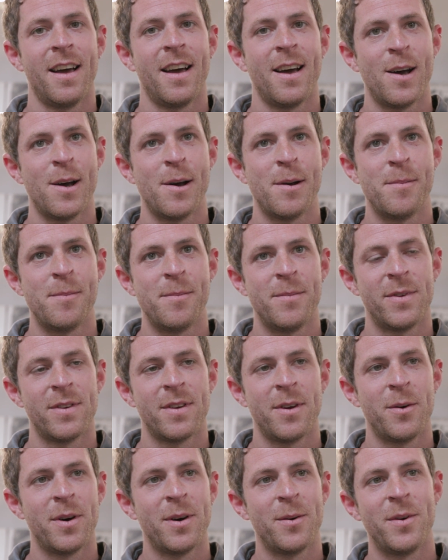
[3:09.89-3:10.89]
So
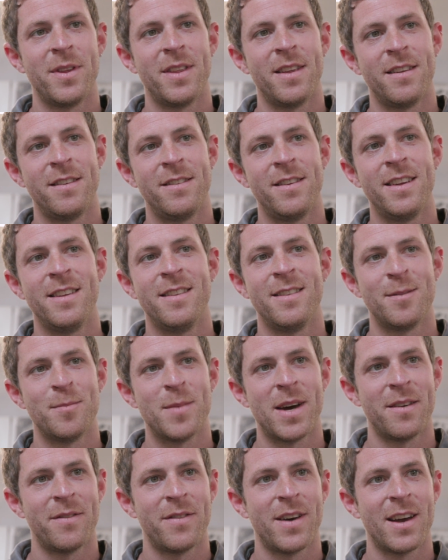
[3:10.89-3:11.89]
I worked with a jeans
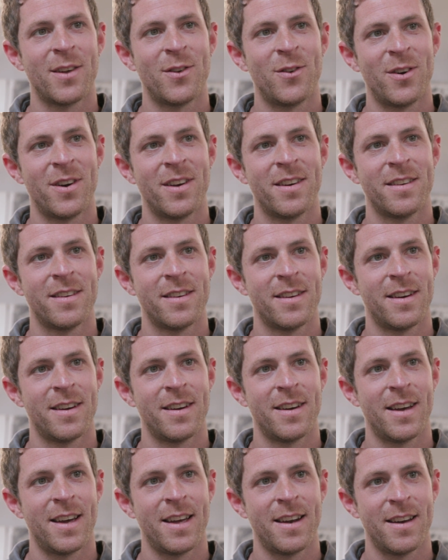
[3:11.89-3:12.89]
manufacturer,
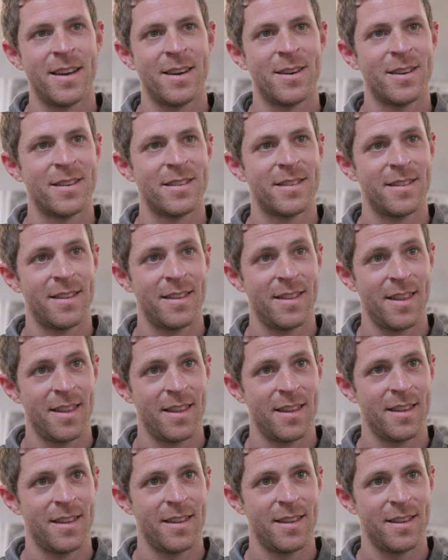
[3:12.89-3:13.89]
and
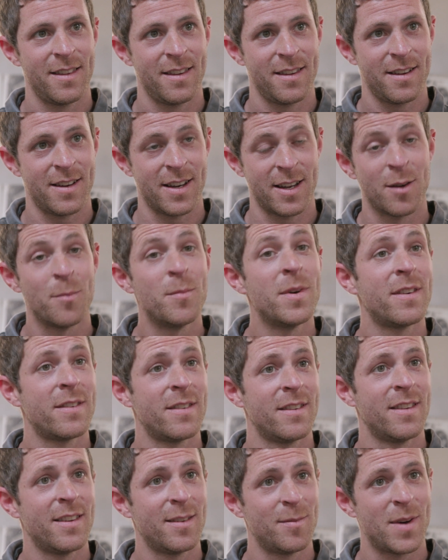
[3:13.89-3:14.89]
I
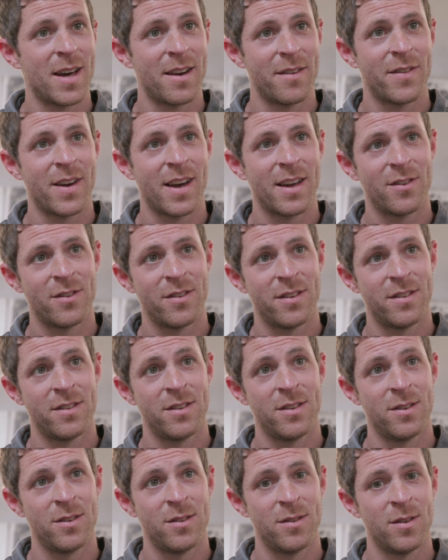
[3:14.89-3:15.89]
commissioned this manufacturer
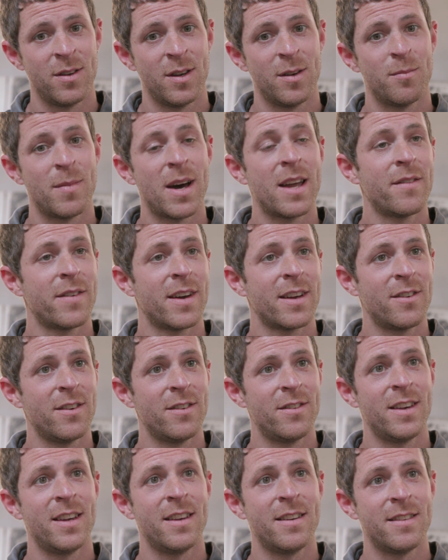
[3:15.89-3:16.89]
to manufacture
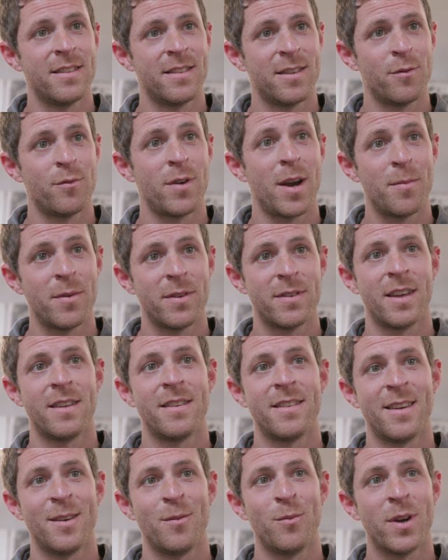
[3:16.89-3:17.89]
jeans that
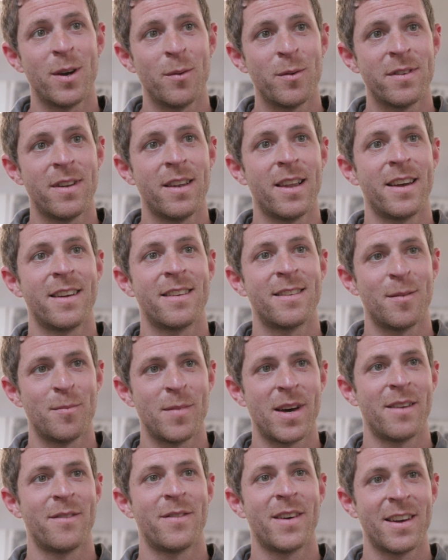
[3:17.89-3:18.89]
represented what it was like to
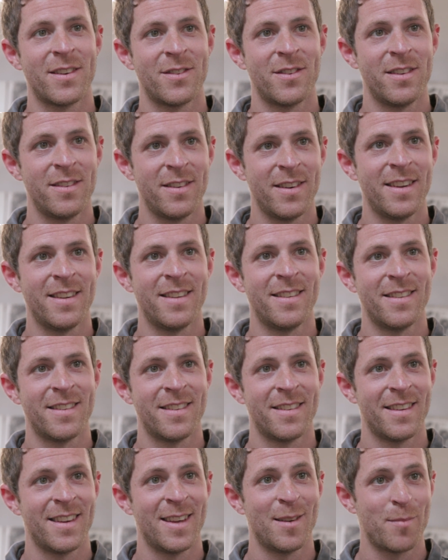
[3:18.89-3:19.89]
manufacture
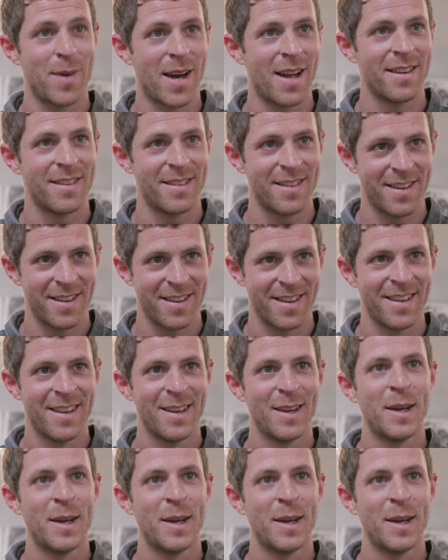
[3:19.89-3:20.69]
jeans in Palestine.